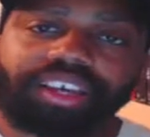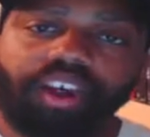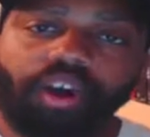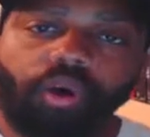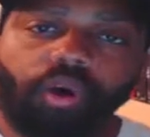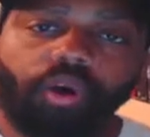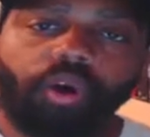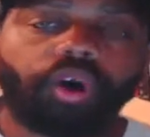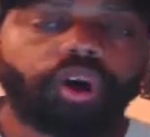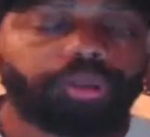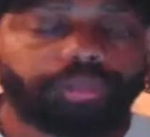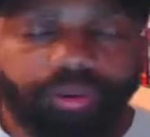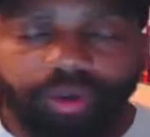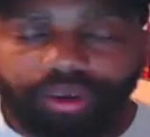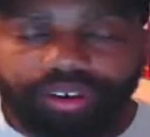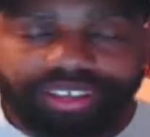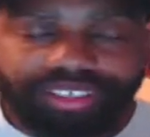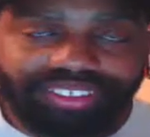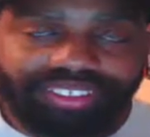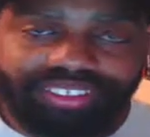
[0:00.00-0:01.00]
horrible
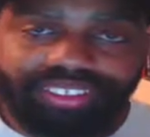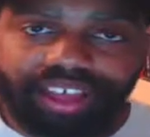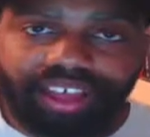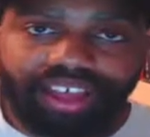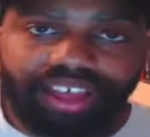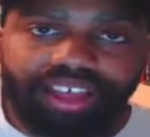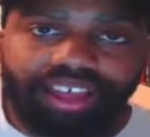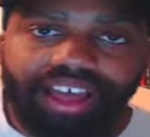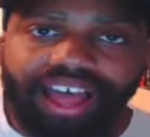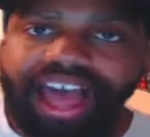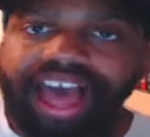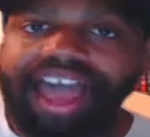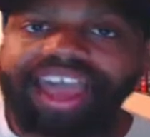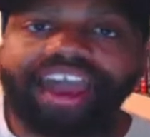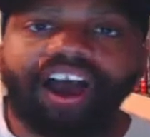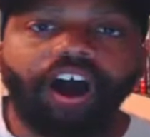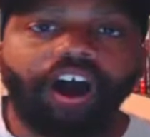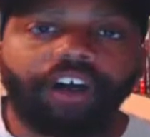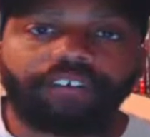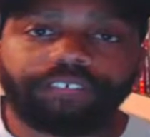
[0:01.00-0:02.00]
against high
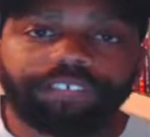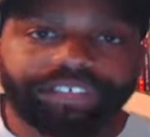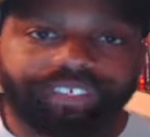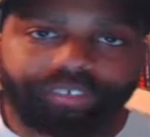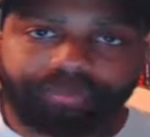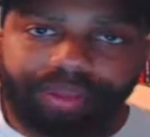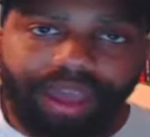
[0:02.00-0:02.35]
offense